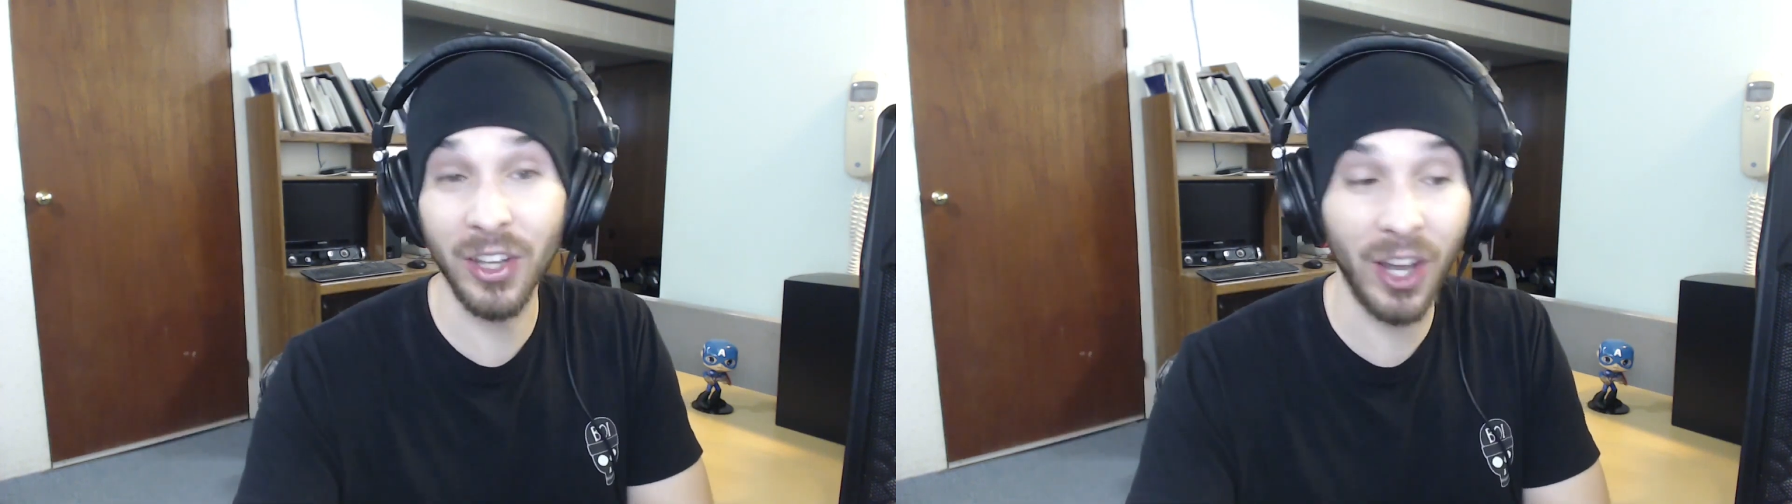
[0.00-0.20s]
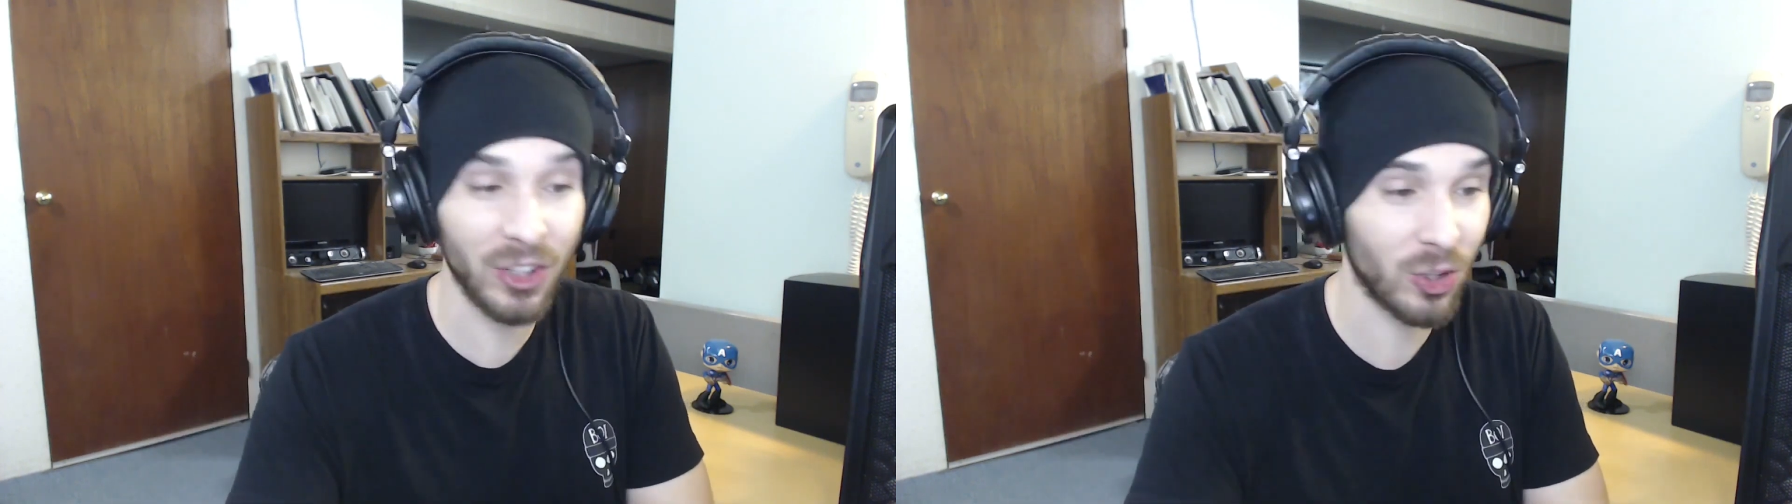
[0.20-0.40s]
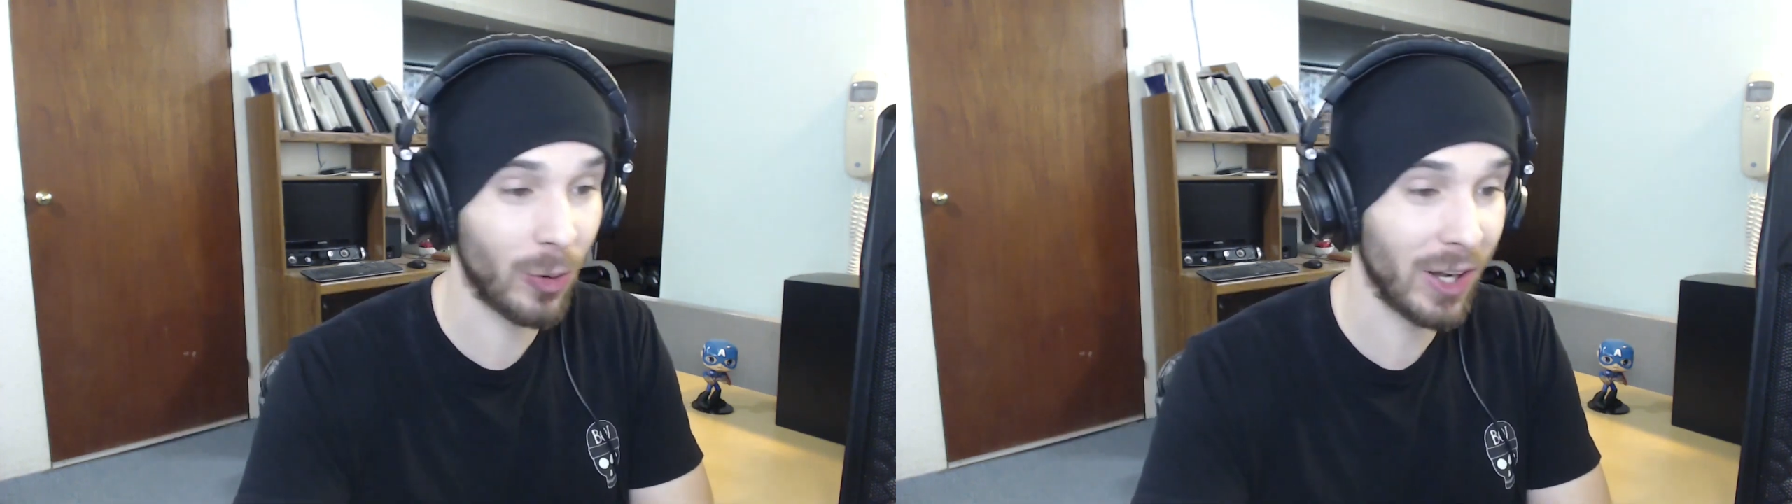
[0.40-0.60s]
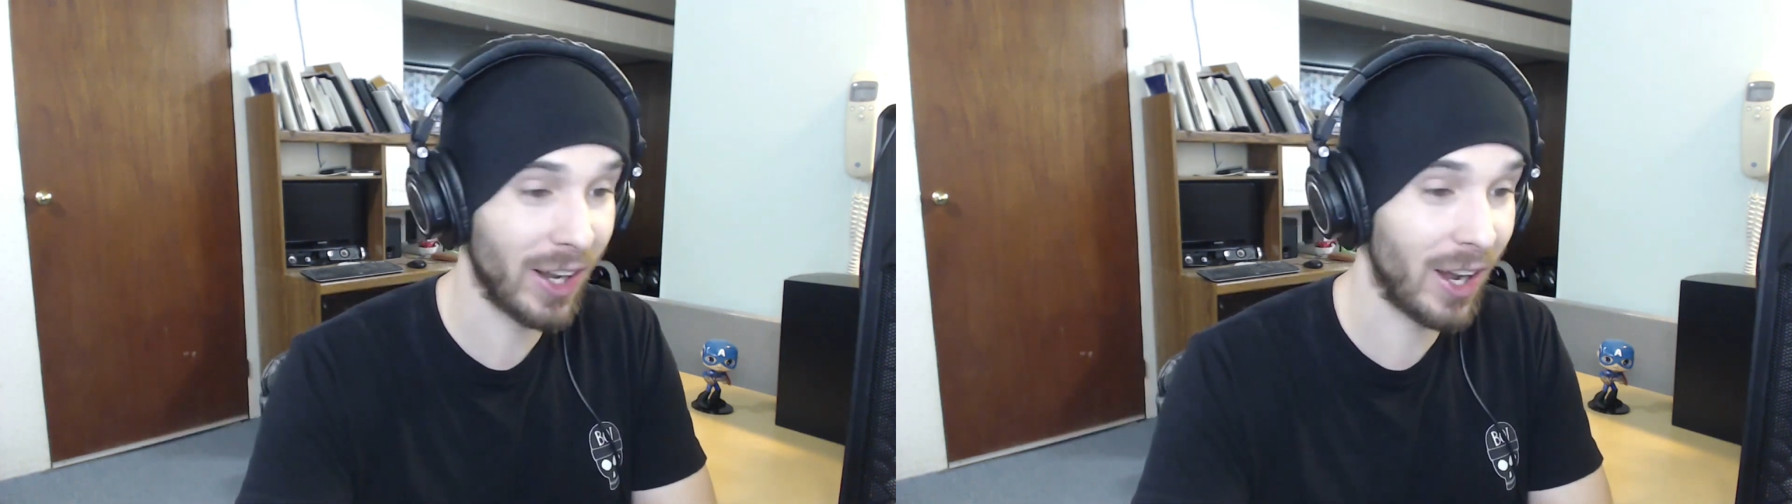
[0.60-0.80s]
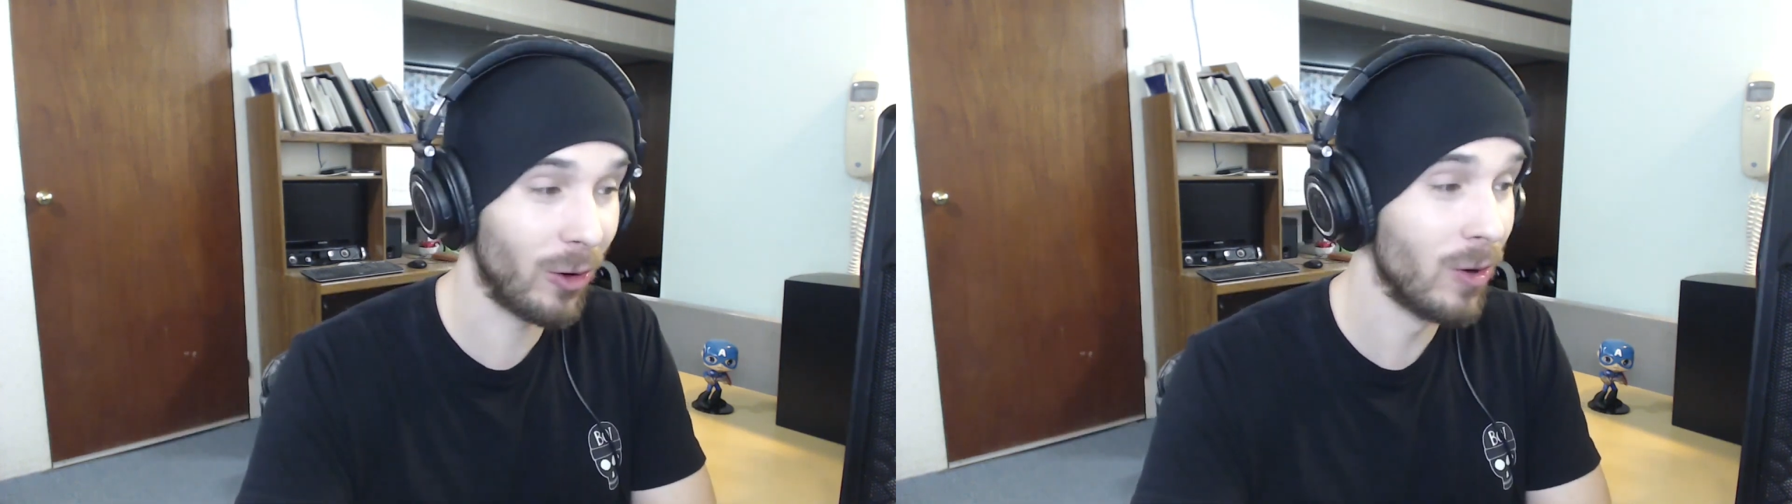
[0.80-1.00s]
nicer right
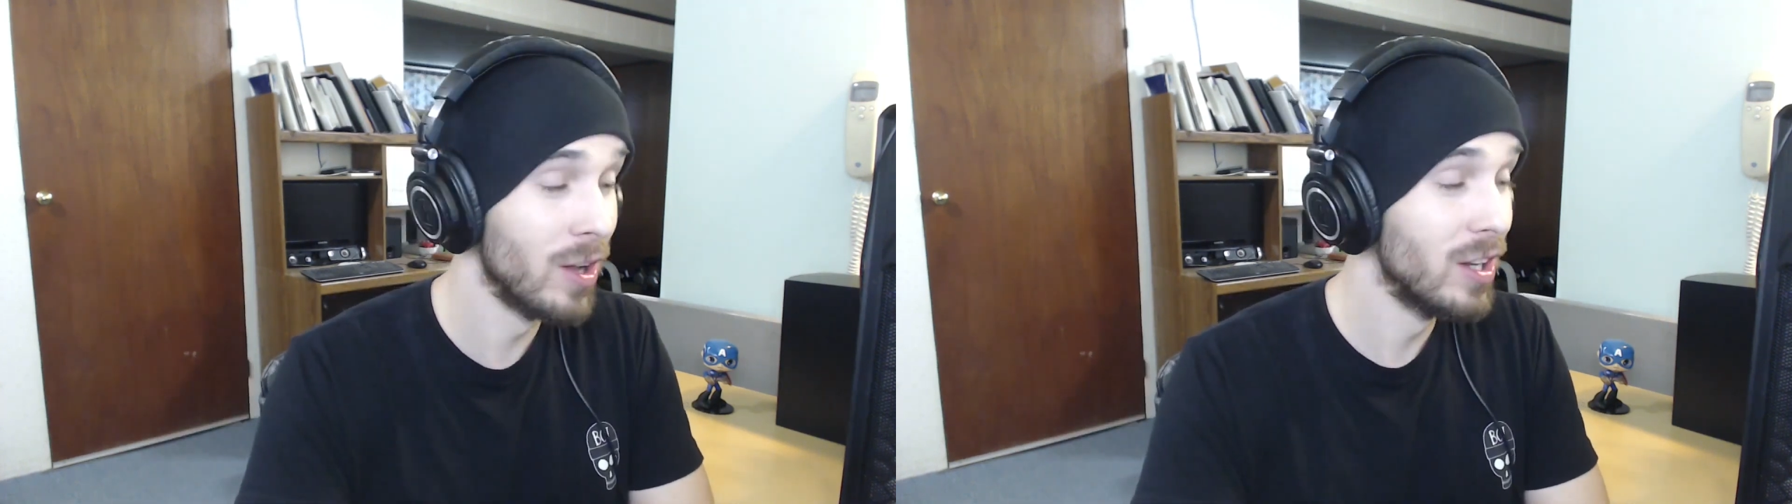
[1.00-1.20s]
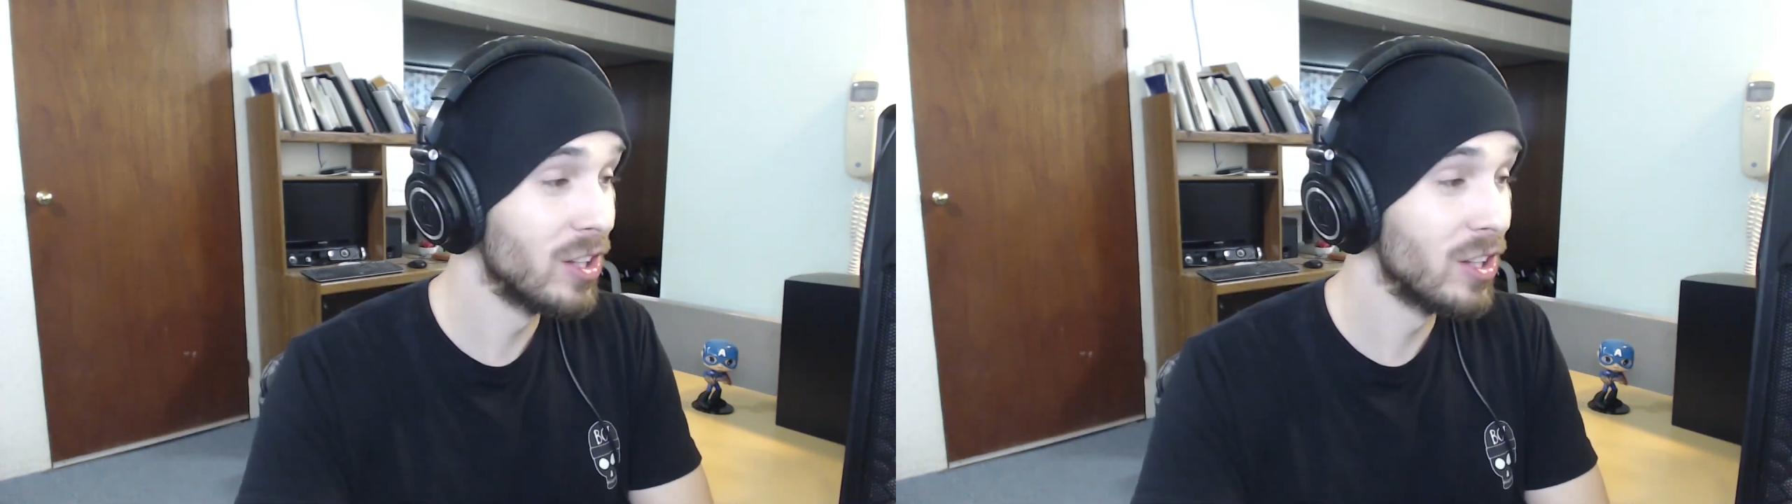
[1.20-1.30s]
now.